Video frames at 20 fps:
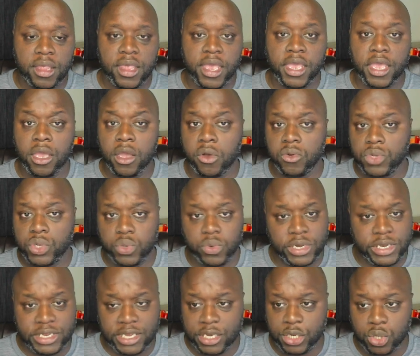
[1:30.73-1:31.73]
They can go to
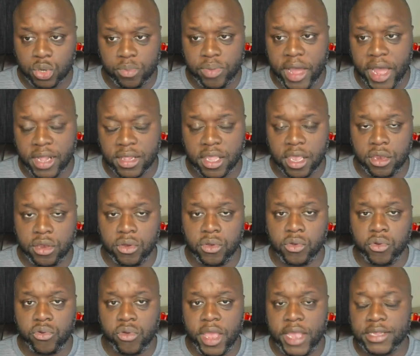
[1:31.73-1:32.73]
a digital product that you
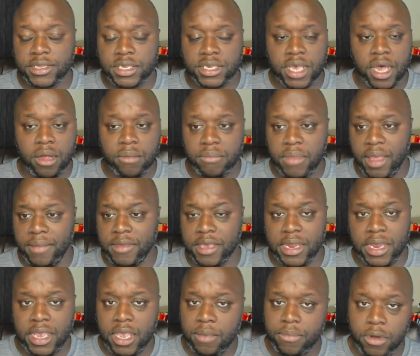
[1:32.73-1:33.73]
create and sell, maybe
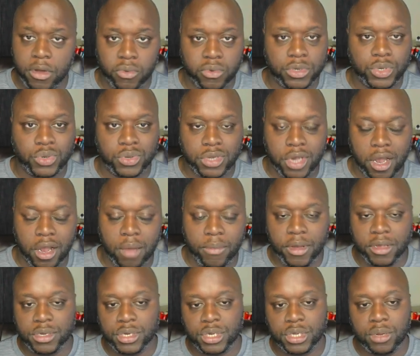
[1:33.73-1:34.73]
an ebook, which we'll talk
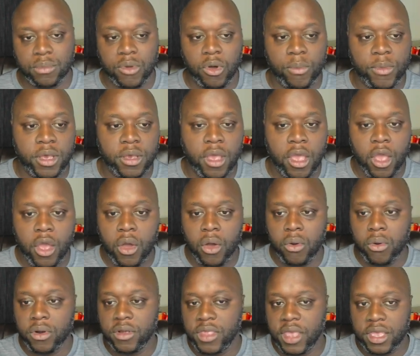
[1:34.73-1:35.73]
about in just a moment,
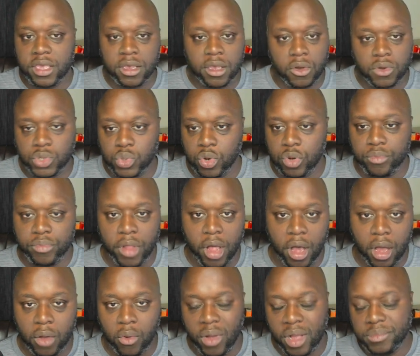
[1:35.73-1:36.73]
or they could go to a
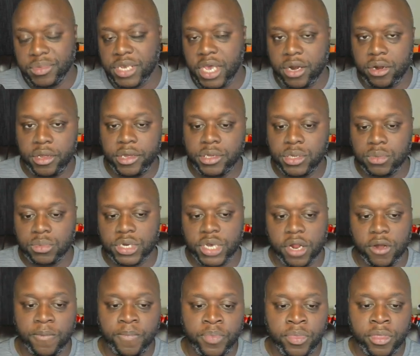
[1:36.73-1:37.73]
blog, website, or YouTube
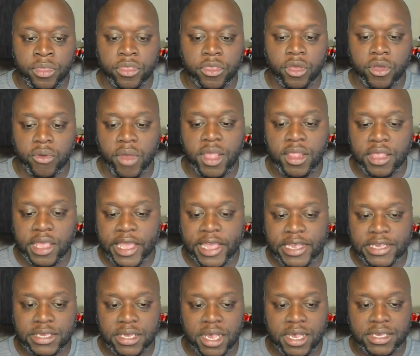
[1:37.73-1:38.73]
channel. The great thing
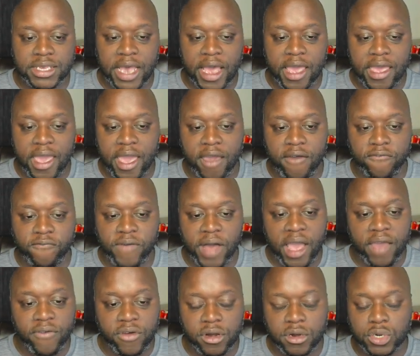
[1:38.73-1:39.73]
is I have
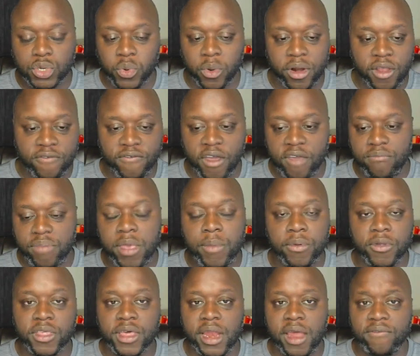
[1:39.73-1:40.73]
525
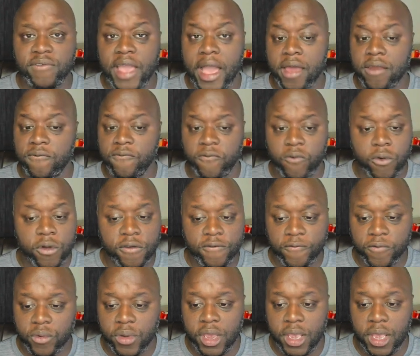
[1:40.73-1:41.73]
people that I've gotten for
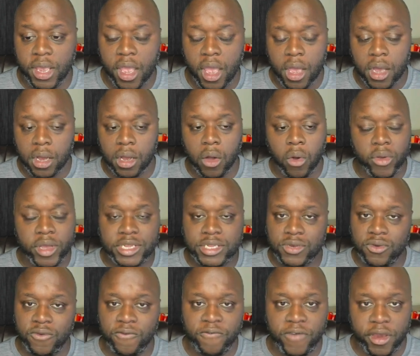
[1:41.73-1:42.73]
free going
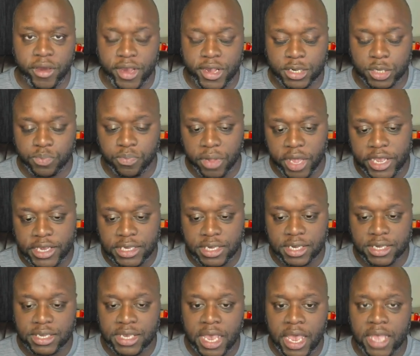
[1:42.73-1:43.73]
to various
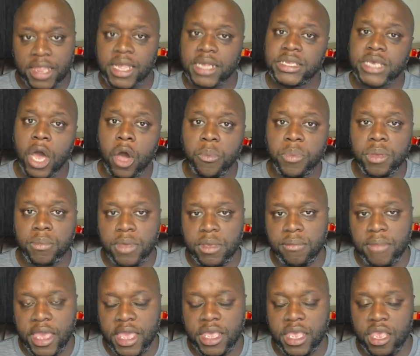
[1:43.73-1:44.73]
places. That's helping me
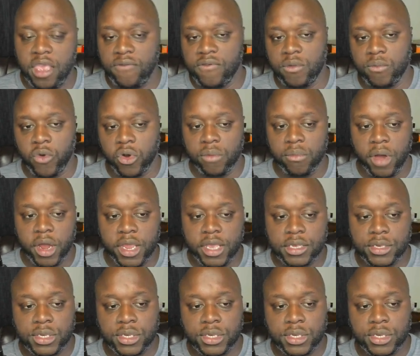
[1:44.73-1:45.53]
make even more money.